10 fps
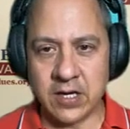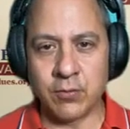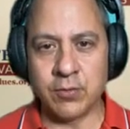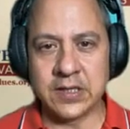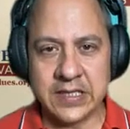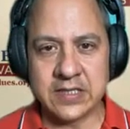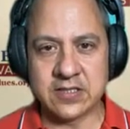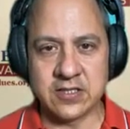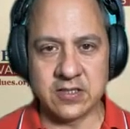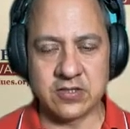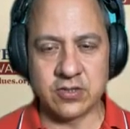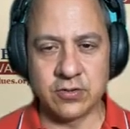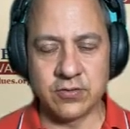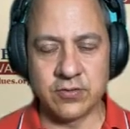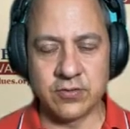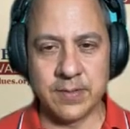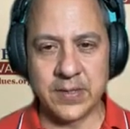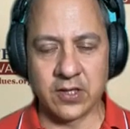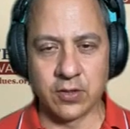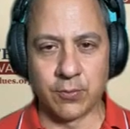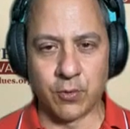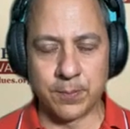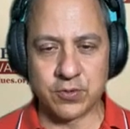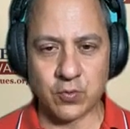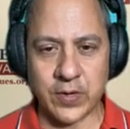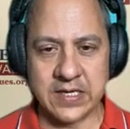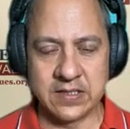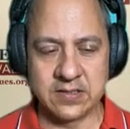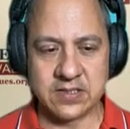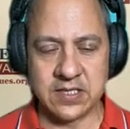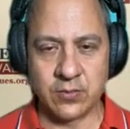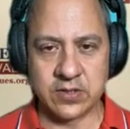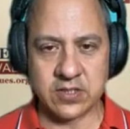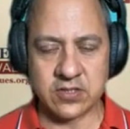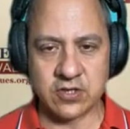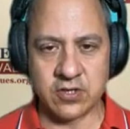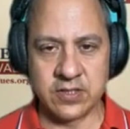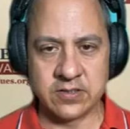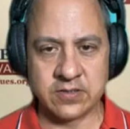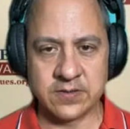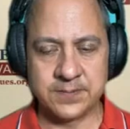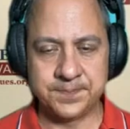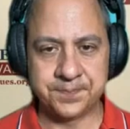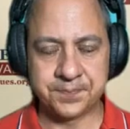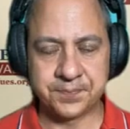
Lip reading: leading to them being a little more persuaded and seeing what the concern is?